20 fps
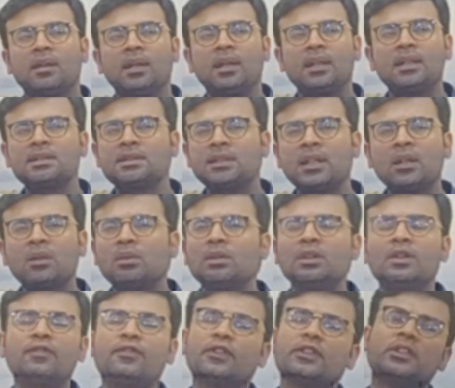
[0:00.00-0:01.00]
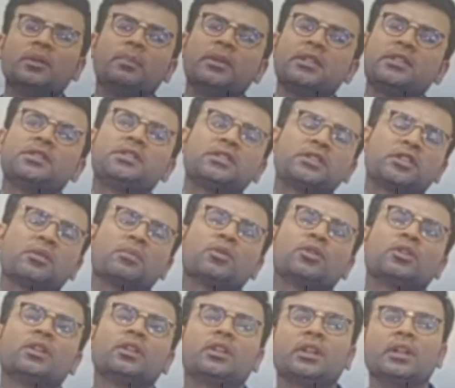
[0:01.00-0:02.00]
It is not only for the business
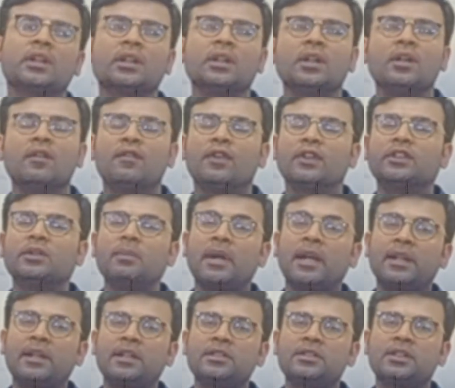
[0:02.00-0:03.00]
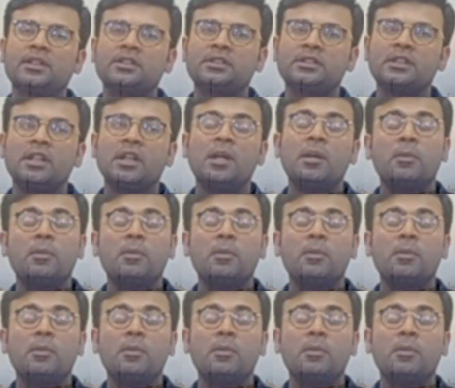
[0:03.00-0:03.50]
community, for the managers.